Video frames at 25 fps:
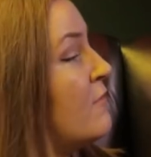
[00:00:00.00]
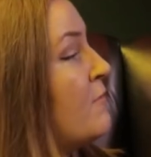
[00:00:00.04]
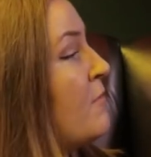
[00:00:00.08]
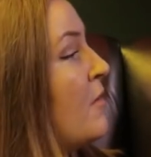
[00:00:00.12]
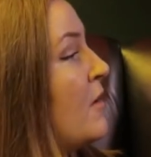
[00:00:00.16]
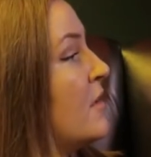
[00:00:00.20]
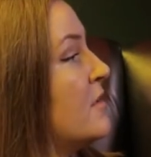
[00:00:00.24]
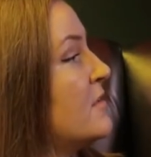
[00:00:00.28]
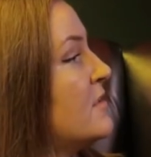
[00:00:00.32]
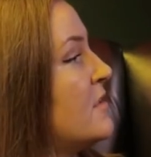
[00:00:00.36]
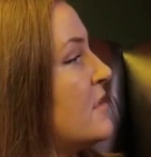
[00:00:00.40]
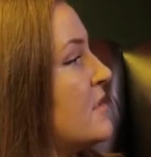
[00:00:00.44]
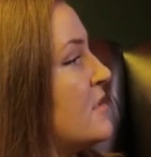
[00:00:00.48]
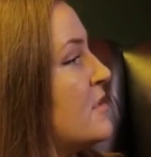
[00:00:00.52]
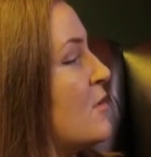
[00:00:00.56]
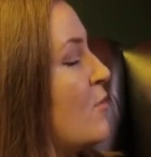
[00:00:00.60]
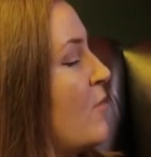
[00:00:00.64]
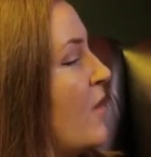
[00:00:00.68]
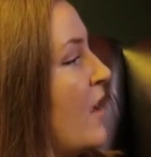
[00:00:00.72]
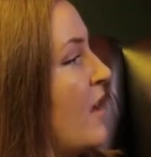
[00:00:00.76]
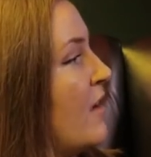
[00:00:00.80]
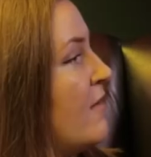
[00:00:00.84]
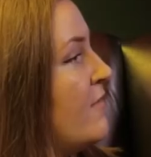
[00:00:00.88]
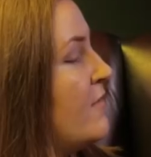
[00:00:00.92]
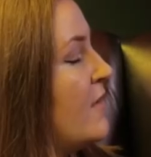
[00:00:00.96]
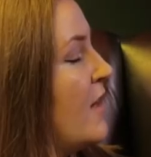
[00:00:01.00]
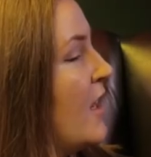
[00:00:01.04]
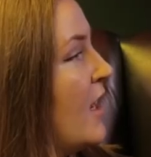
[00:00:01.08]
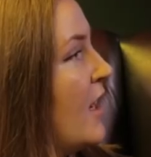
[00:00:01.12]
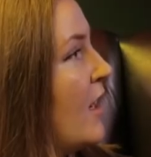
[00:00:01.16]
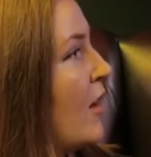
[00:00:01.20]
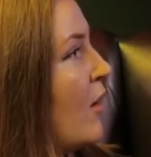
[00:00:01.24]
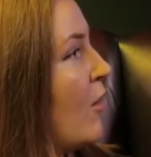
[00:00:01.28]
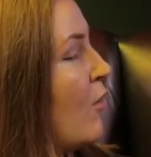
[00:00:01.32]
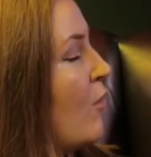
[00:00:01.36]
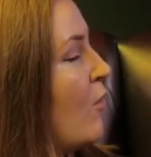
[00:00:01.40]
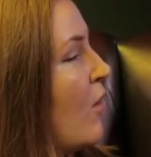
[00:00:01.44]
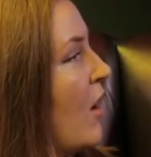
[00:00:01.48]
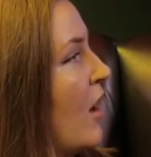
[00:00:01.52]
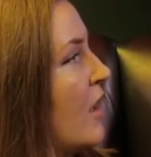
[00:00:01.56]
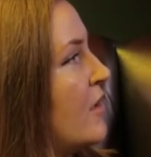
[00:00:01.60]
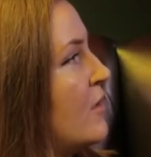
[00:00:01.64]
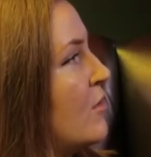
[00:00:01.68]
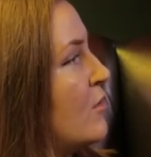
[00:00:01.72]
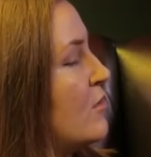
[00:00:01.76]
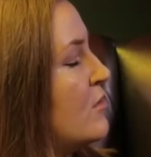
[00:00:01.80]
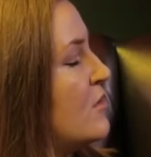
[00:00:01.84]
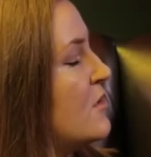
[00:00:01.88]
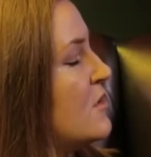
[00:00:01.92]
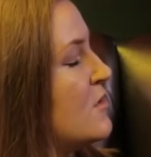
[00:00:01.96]
of politics that we have now, I
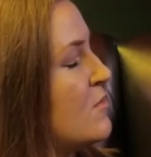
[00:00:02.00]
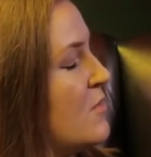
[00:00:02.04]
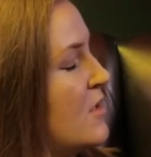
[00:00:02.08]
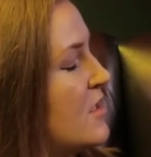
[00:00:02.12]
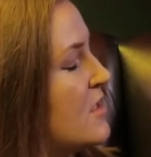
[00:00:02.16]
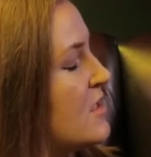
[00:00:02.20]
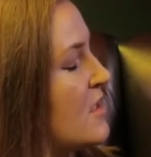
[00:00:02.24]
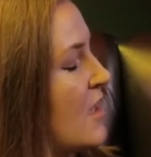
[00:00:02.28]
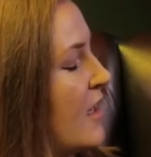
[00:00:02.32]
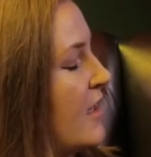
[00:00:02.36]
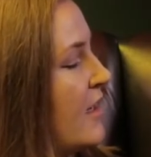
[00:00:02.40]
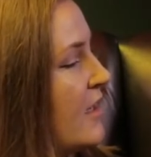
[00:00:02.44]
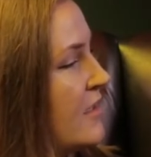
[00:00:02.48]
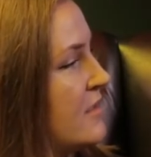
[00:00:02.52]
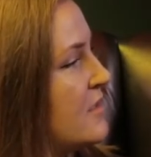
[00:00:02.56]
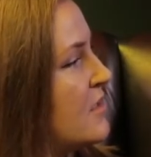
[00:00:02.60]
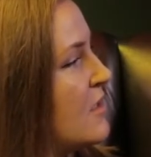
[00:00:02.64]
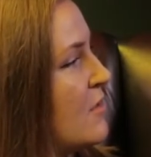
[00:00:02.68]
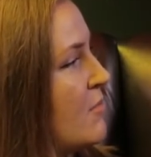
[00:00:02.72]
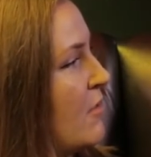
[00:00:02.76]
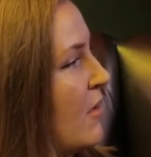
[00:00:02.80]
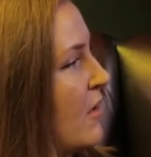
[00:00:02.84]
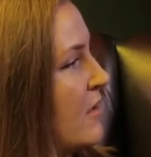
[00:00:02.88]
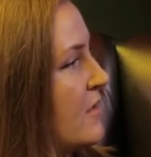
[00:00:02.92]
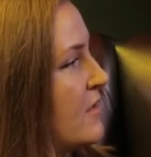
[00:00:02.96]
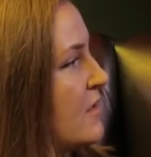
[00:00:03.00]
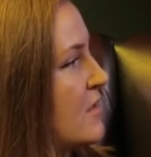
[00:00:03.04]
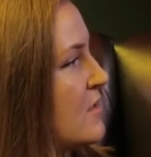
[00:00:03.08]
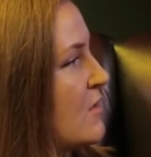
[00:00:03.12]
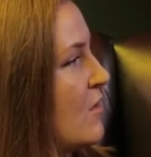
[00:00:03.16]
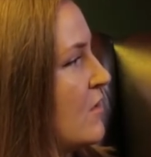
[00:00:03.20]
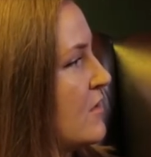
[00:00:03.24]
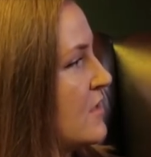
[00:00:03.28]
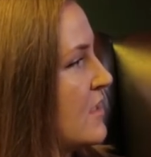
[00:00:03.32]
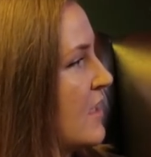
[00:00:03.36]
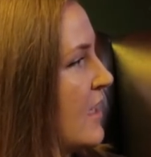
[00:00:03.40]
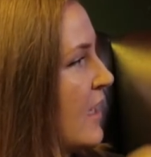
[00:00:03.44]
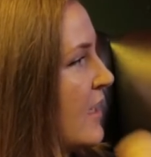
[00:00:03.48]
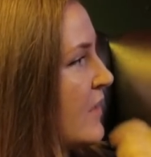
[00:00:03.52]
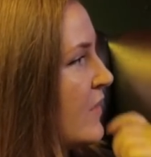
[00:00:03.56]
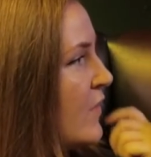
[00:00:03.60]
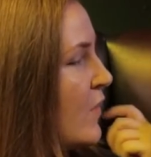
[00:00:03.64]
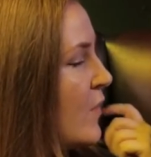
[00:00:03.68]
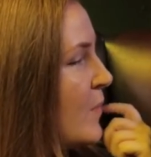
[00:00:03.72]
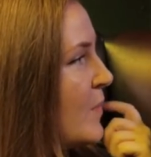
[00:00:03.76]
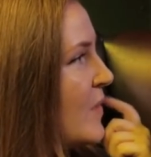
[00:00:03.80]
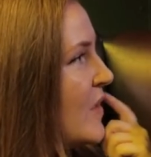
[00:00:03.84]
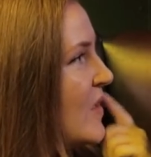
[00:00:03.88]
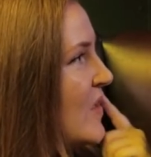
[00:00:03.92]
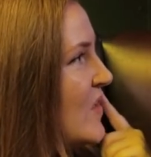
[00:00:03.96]
don't dismiss identity politics
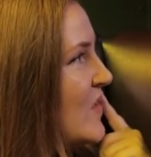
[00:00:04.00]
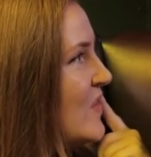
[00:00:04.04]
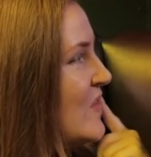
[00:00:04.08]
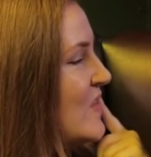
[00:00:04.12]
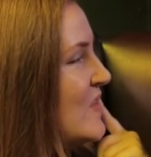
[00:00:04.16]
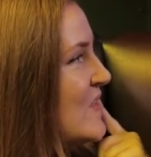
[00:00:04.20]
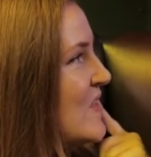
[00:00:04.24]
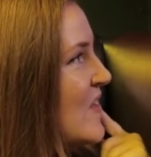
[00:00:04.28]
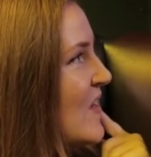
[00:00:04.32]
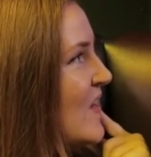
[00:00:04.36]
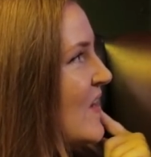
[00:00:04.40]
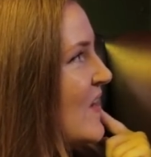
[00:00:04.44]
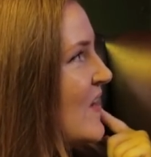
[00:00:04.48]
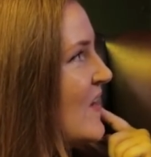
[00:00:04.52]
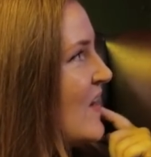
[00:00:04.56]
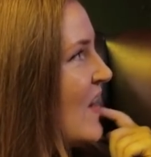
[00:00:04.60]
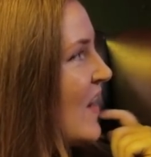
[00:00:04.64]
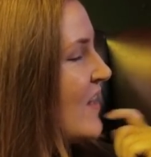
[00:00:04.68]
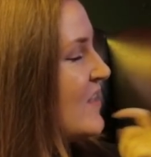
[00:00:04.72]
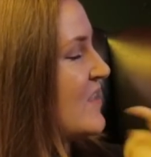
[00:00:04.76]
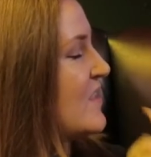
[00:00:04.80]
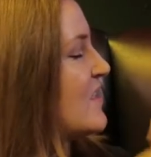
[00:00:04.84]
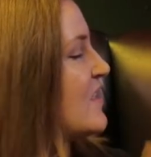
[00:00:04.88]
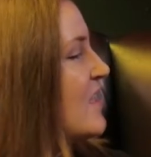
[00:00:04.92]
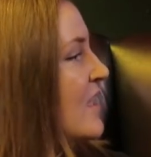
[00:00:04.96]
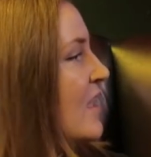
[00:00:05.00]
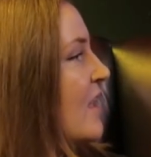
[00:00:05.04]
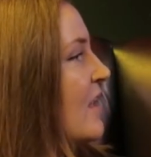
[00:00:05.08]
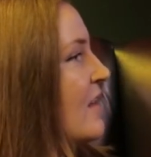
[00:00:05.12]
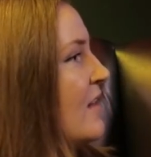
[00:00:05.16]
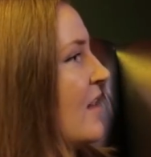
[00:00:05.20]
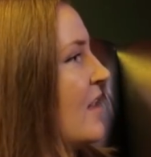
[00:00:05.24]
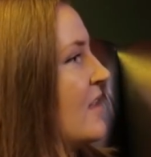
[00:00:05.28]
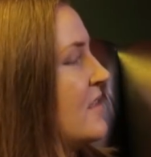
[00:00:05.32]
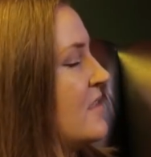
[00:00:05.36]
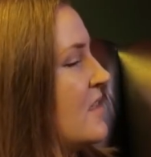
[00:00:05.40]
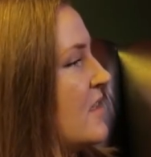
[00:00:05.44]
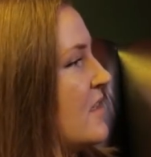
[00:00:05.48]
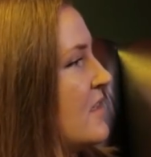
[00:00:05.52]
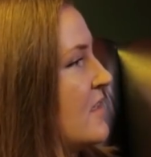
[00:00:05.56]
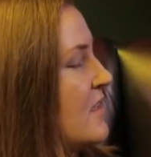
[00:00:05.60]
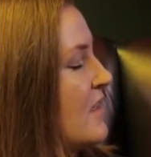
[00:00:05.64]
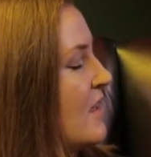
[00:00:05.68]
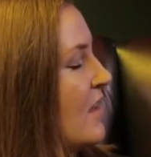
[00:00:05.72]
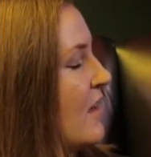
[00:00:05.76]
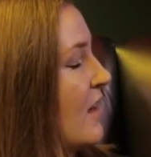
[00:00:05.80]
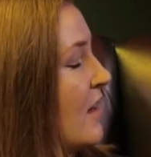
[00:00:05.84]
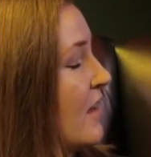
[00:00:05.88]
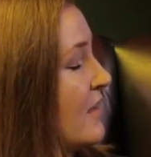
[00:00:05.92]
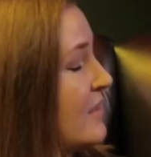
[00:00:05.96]
altogether, because I just think
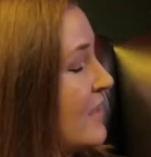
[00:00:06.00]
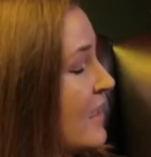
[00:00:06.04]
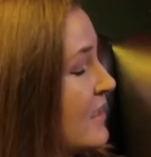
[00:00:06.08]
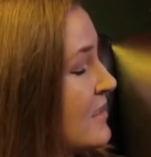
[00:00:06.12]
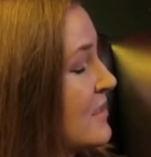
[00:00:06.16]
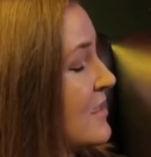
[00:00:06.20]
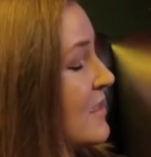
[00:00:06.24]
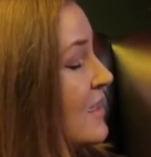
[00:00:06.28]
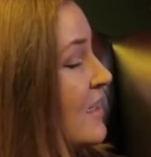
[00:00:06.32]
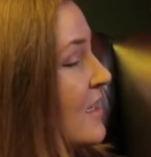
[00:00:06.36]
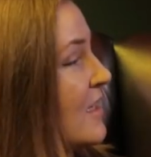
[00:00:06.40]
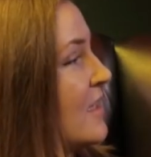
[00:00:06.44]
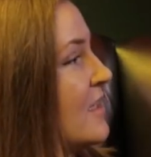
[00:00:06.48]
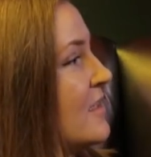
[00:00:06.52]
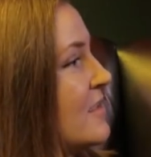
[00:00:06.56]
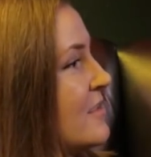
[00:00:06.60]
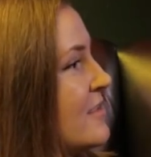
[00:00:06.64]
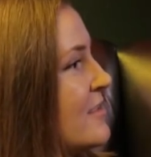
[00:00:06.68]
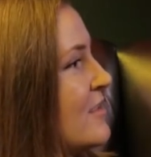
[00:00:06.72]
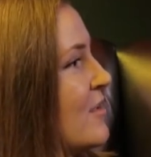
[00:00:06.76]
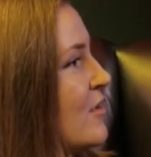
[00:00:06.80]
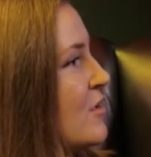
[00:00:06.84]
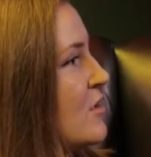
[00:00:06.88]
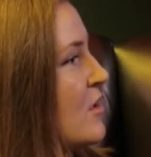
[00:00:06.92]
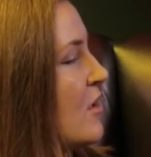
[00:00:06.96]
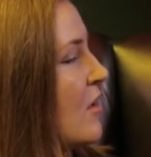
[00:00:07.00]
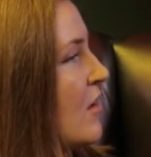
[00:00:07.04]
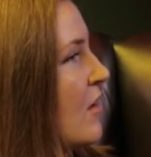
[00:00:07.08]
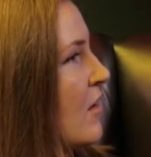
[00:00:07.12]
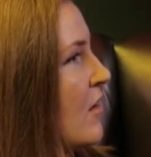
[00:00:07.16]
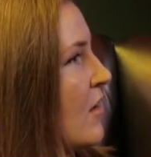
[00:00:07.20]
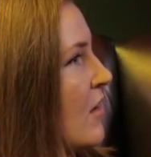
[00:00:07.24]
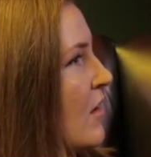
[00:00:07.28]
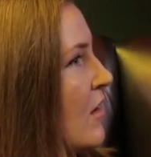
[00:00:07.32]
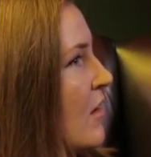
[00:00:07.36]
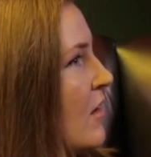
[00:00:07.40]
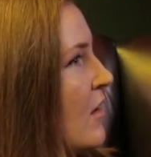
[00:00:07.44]
identity is such a